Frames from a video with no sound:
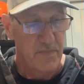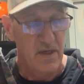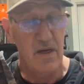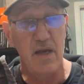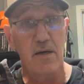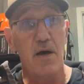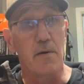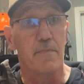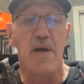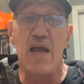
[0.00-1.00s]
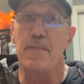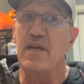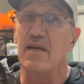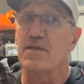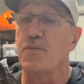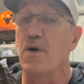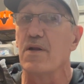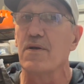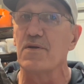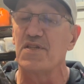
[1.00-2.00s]
And I don't know, maybe it's one
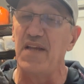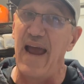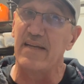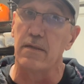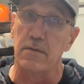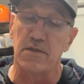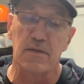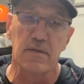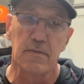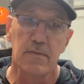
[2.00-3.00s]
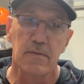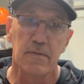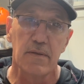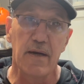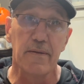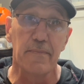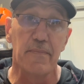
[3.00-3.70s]
of those cycles, right?